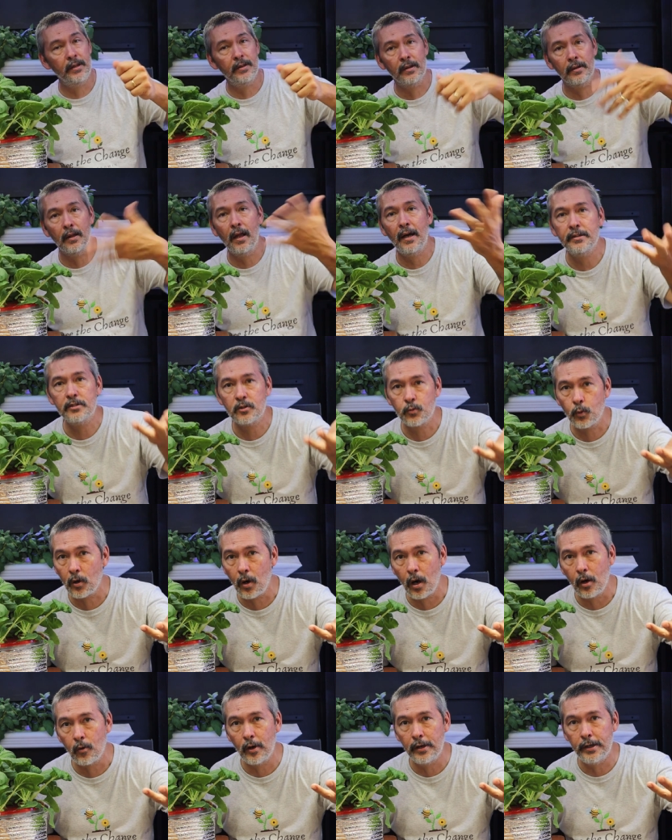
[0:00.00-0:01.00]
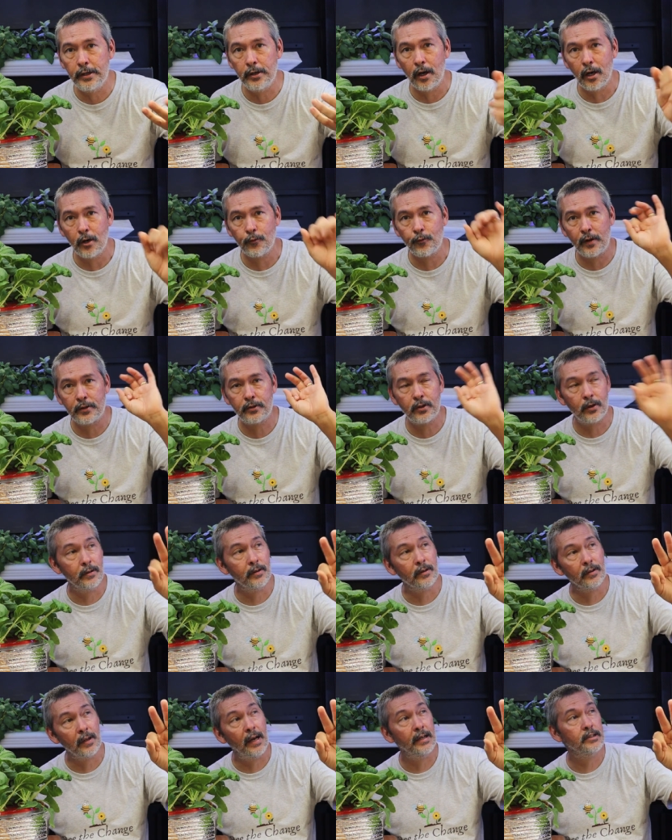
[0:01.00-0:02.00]
in, the lights were already off. I
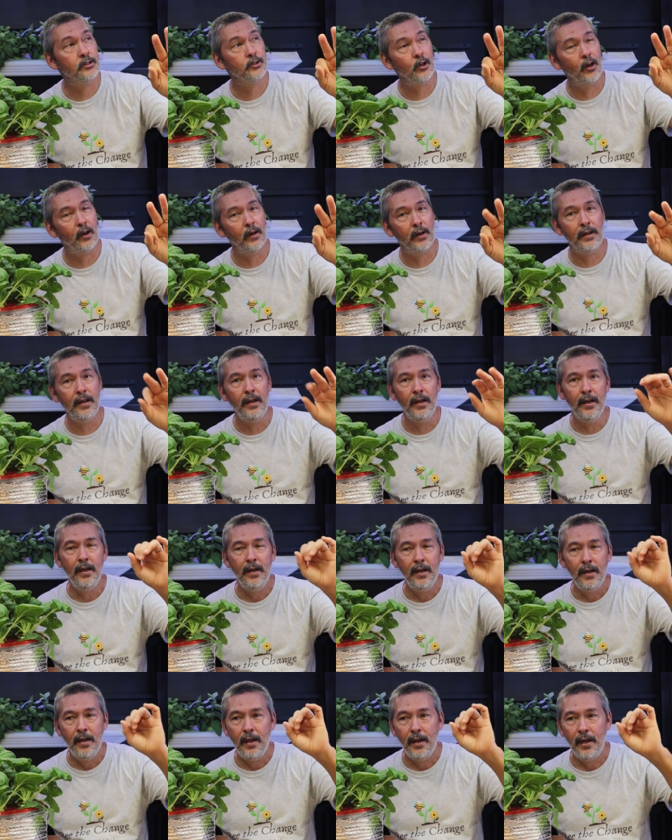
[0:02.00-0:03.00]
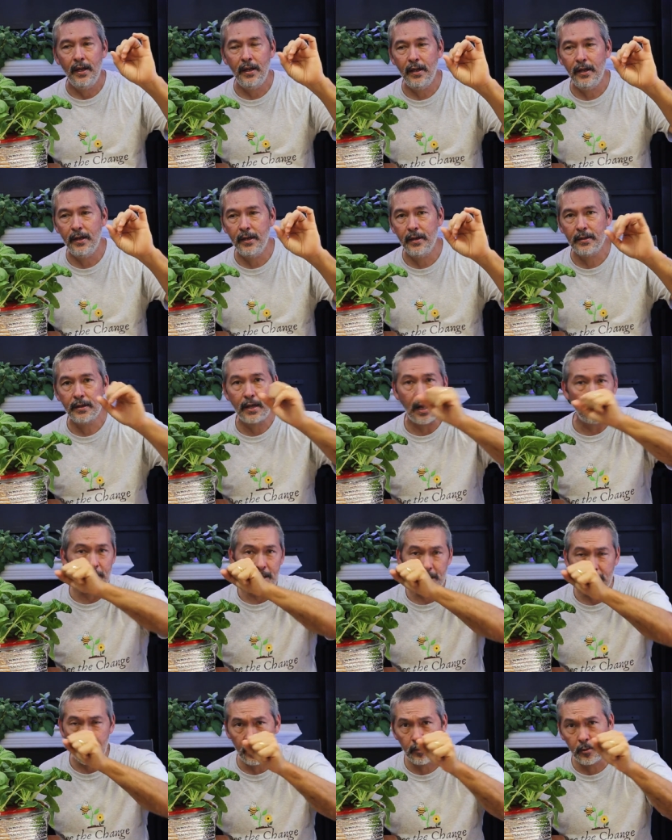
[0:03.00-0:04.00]
turned the lights on and got
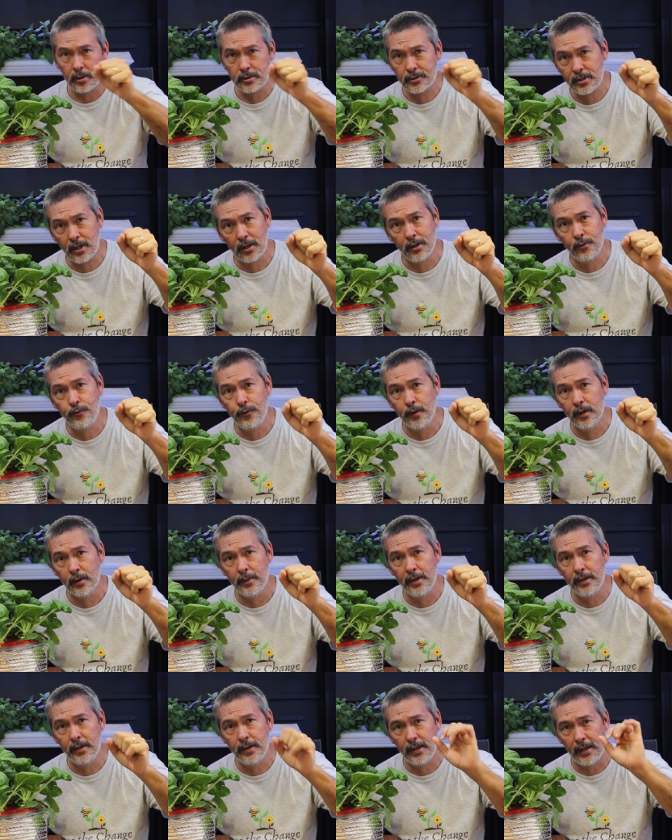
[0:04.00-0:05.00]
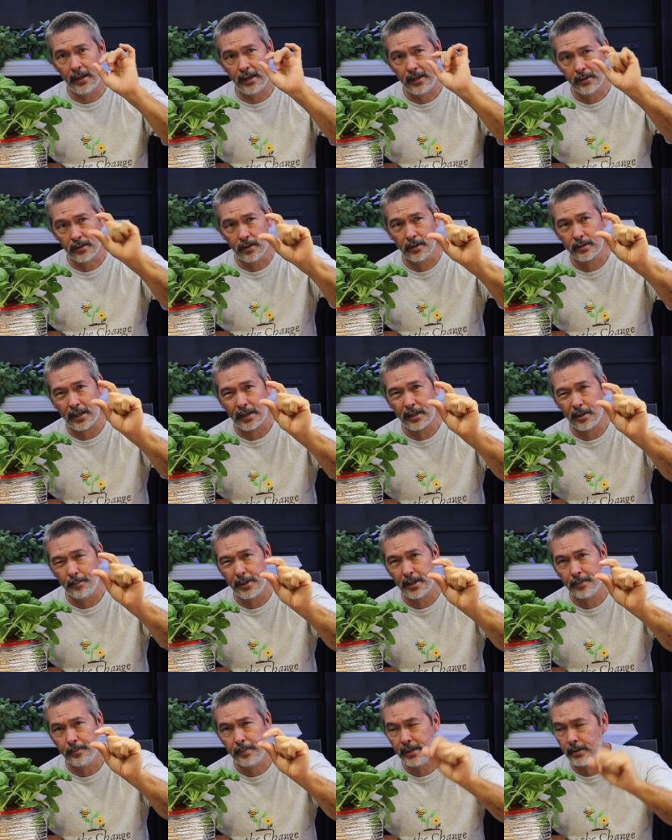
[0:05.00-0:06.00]
my camera, started filming, and it looked like a
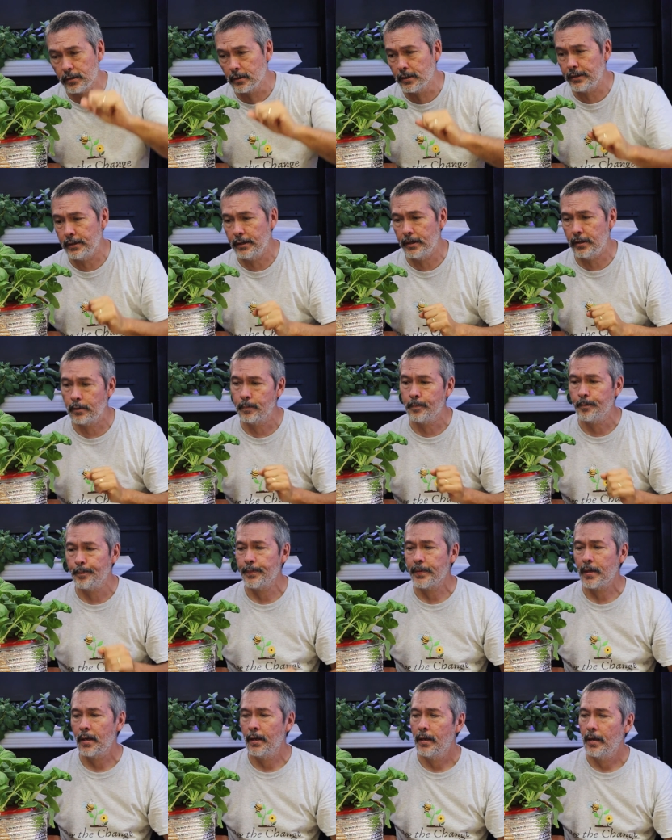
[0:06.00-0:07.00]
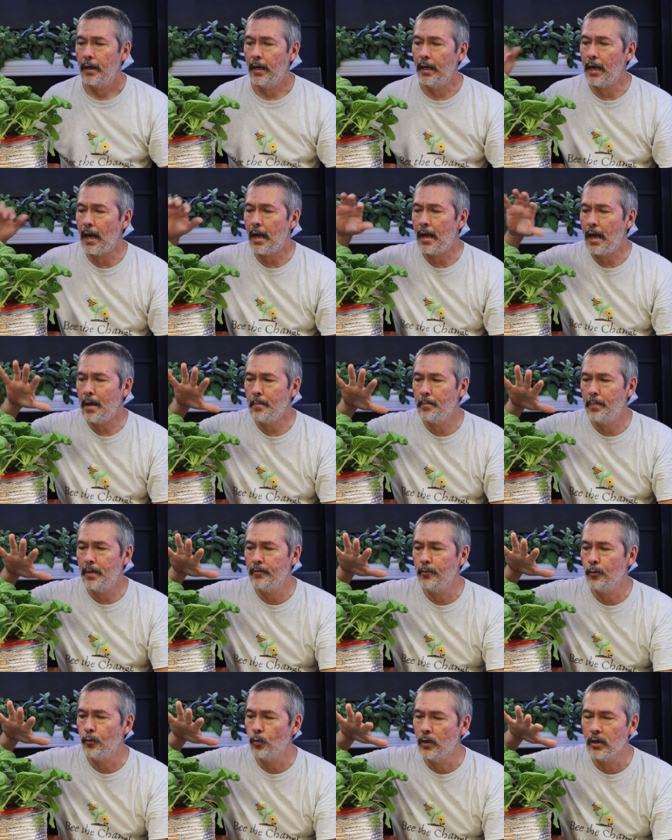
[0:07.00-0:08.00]
big beetle in there. And I had
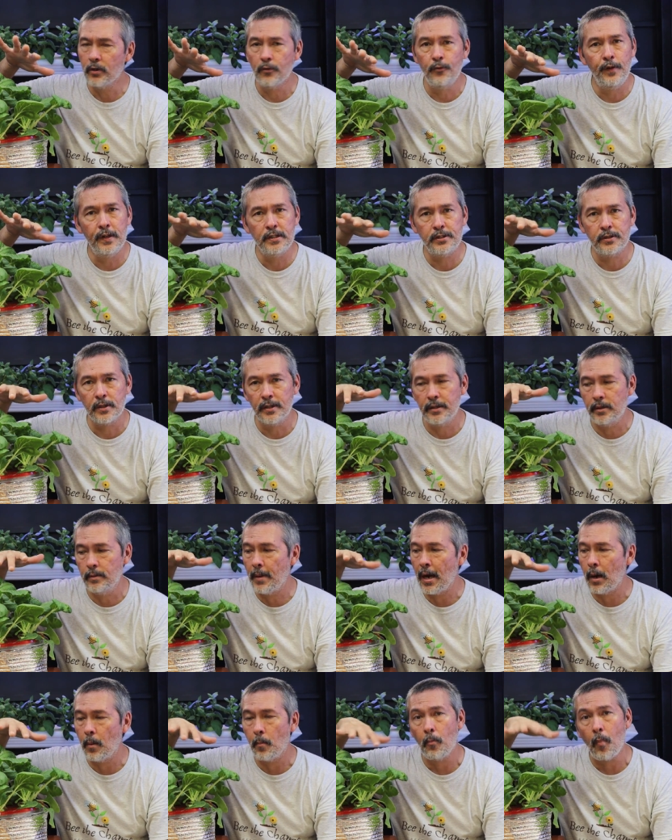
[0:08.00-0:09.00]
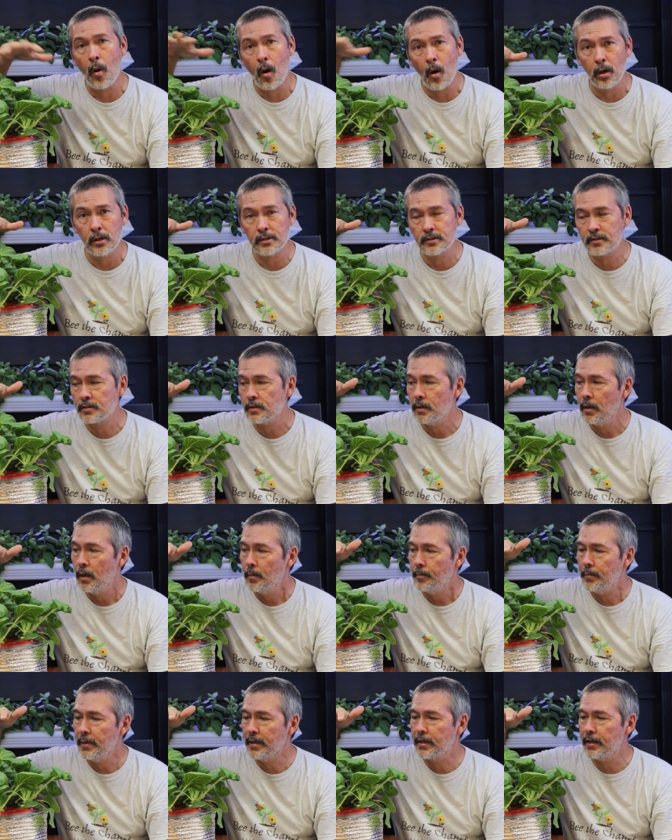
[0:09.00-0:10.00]
been real vigilant about moths
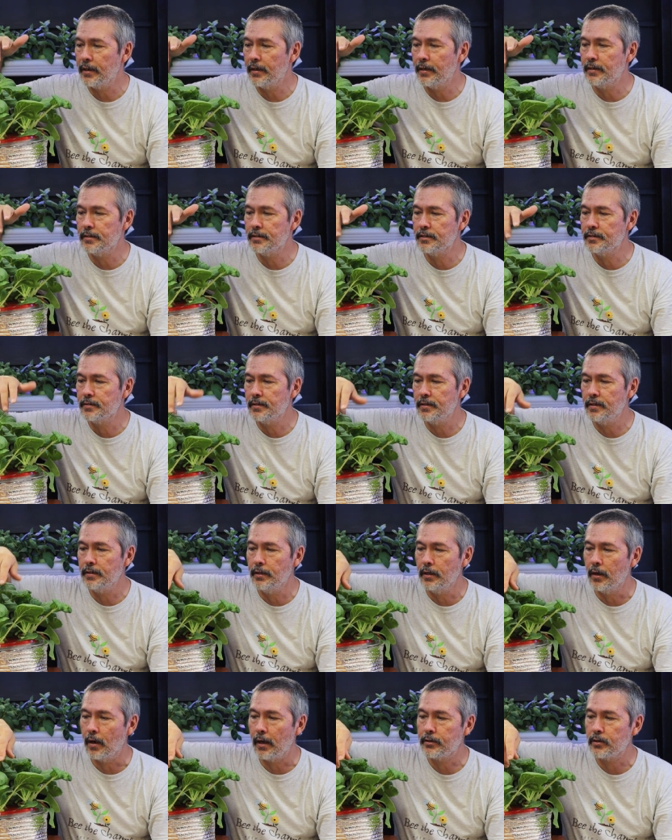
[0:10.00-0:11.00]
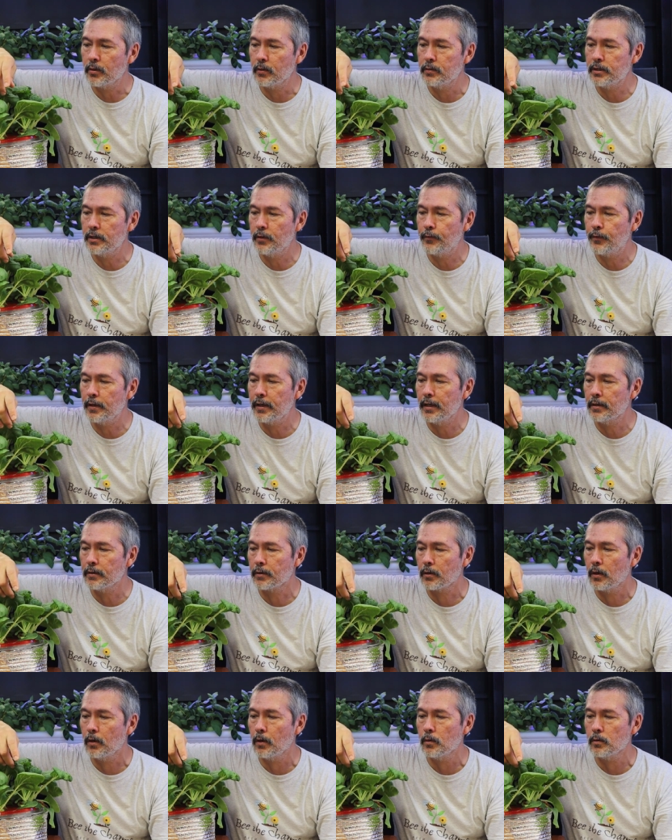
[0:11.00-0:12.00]
because you know I told you if you get
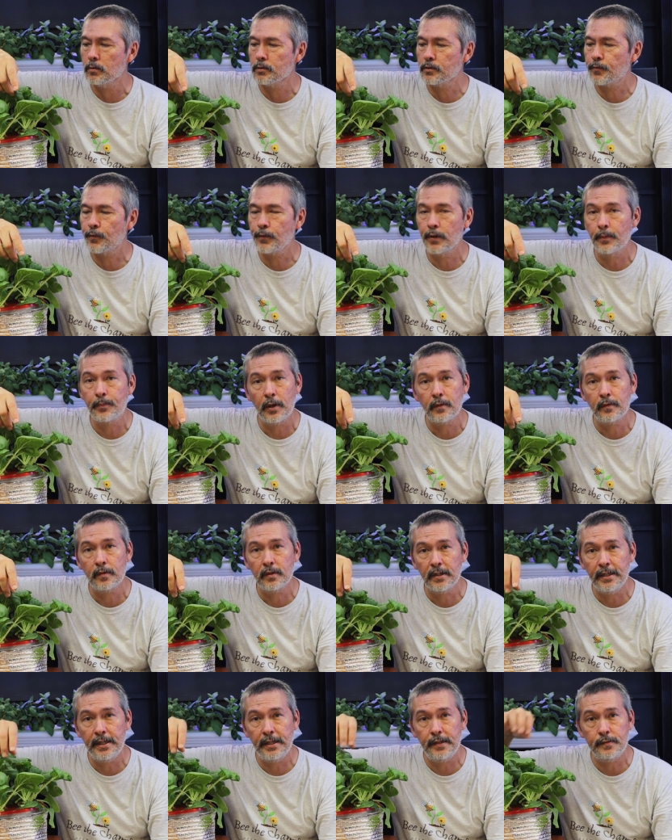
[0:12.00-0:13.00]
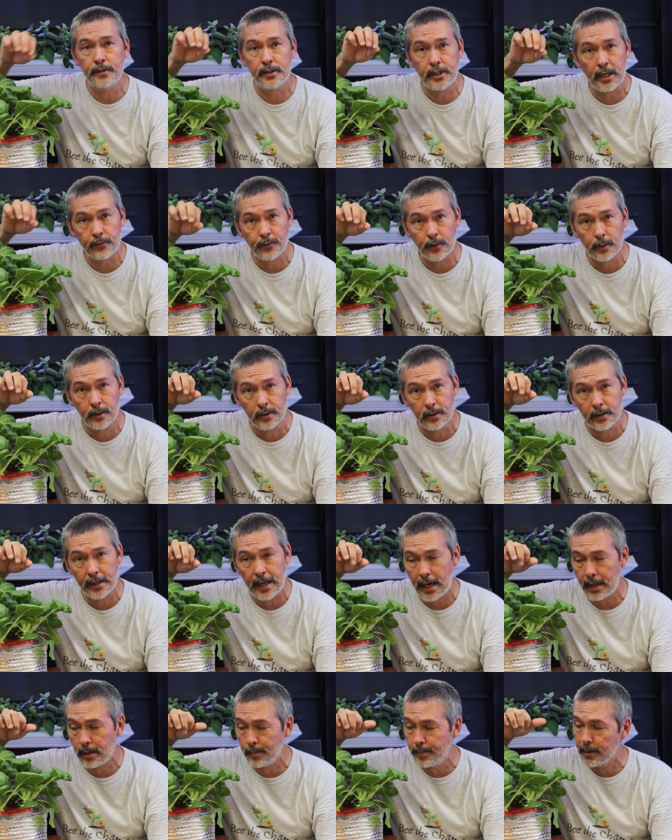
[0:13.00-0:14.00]
little holes flip over the leaves check for little
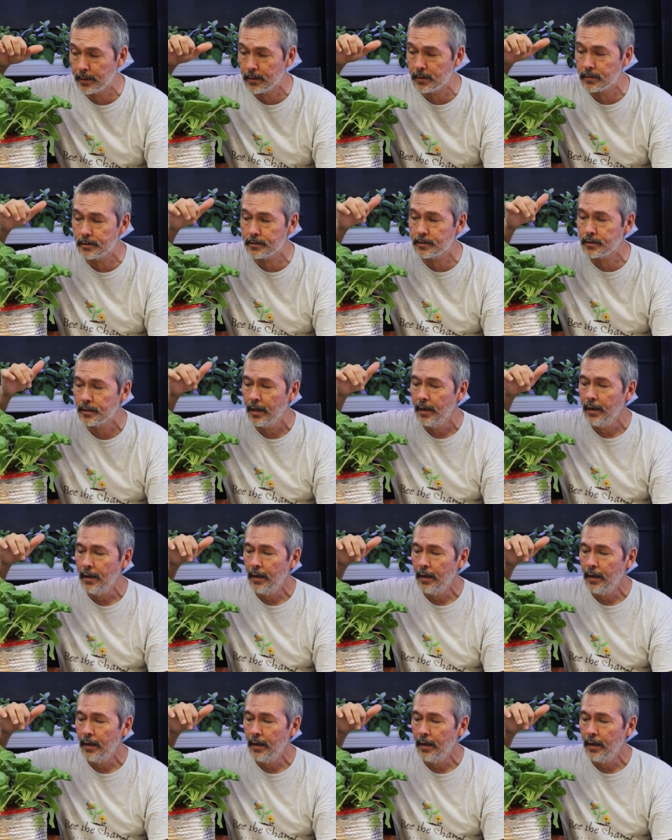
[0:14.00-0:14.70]
caterpillars